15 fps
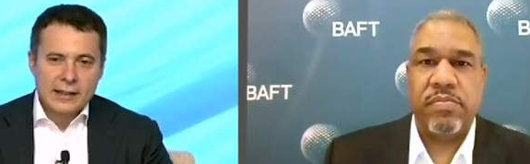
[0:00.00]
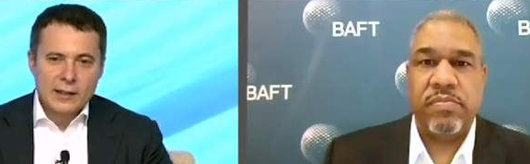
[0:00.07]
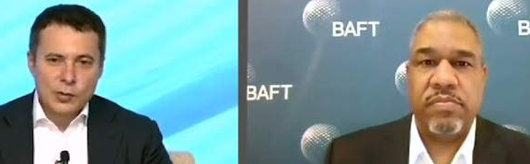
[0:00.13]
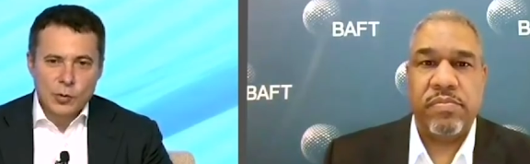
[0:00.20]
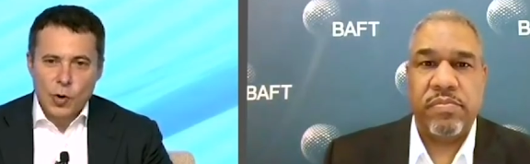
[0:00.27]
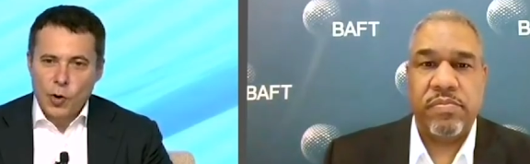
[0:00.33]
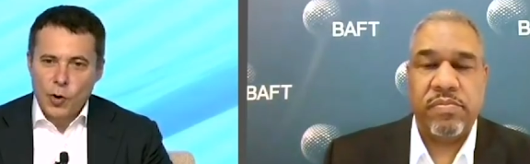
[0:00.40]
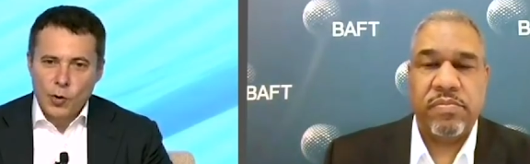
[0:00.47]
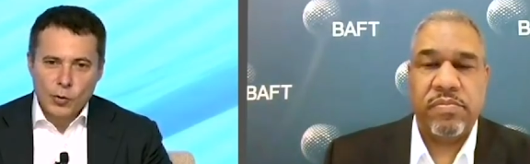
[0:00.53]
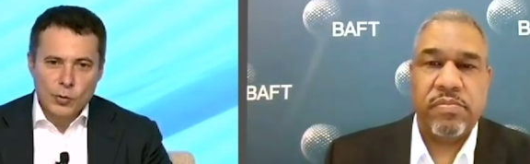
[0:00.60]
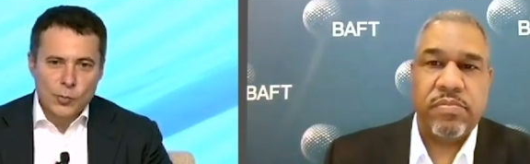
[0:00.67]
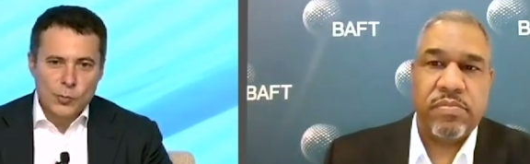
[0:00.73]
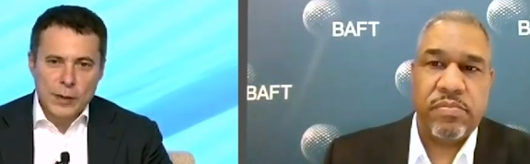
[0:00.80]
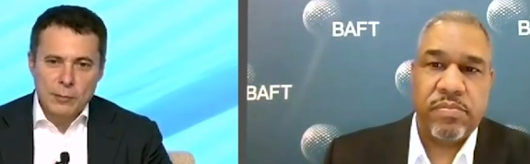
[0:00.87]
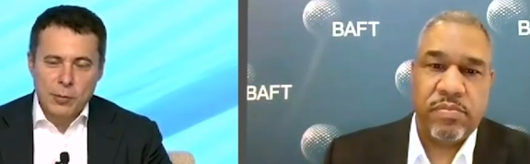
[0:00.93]
Speaker 1: you go
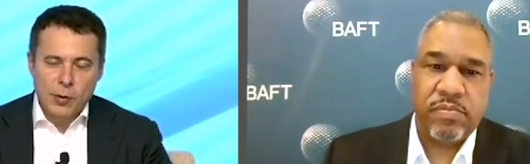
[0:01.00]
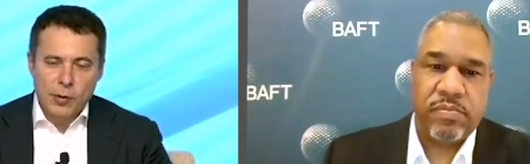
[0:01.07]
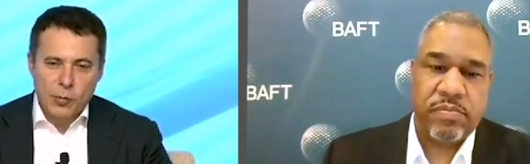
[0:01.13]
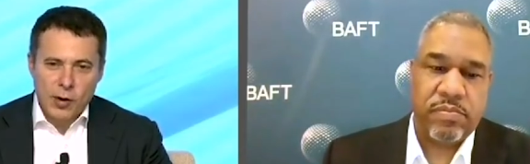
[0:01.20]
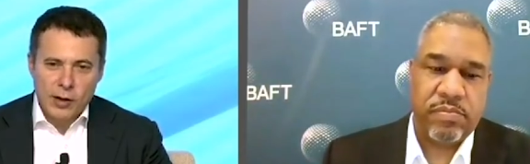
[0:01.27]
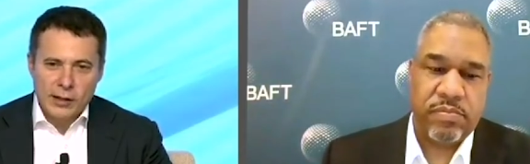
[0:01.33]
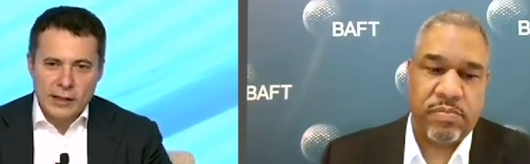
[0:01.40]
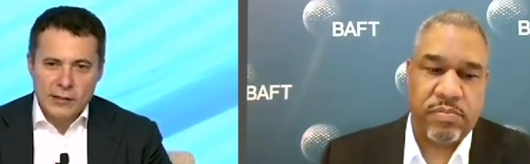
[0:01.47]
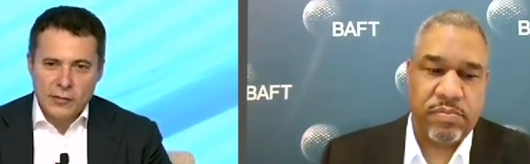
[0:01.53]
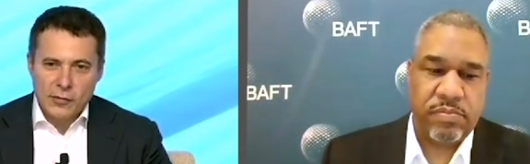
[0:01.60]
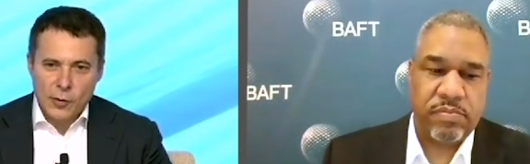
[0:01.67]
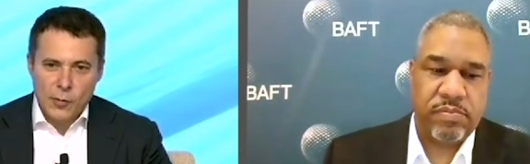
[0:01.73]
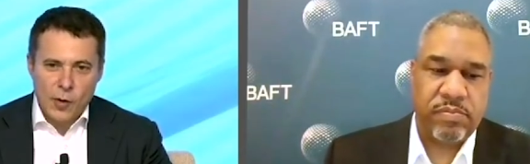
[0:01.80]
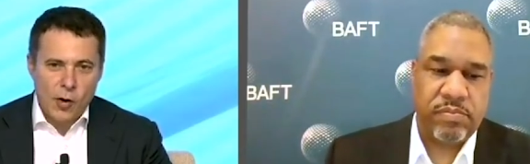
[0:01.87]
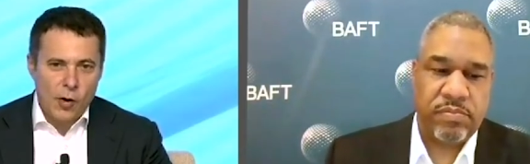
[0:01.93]
to people working
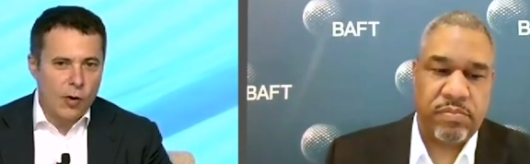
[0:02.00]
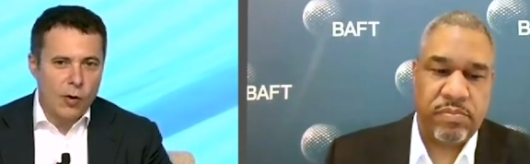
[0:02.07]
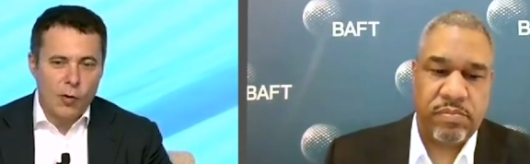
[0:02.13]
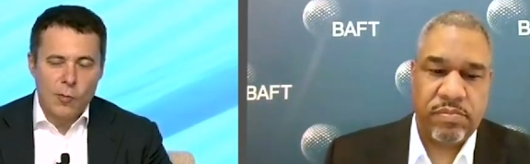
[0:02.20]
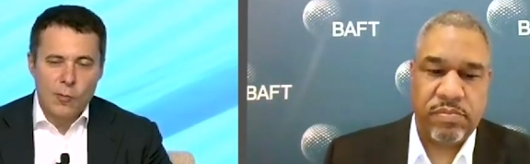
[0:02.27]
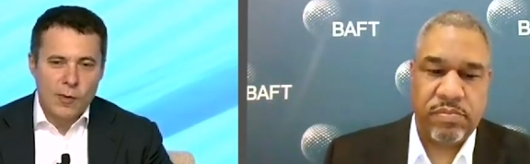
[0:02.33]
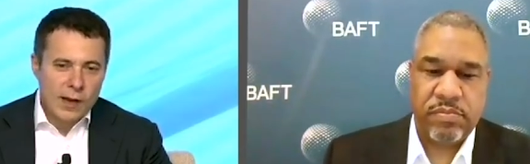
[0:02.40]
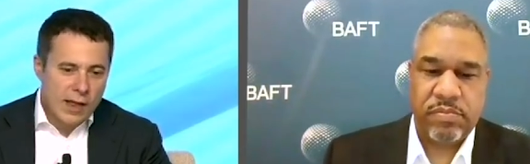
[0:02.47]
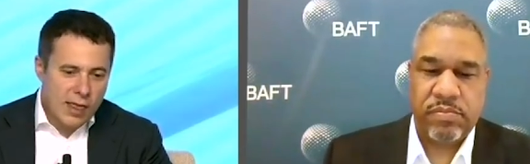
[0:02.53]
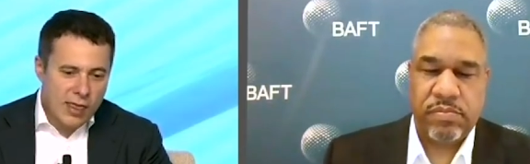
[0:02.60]
from home,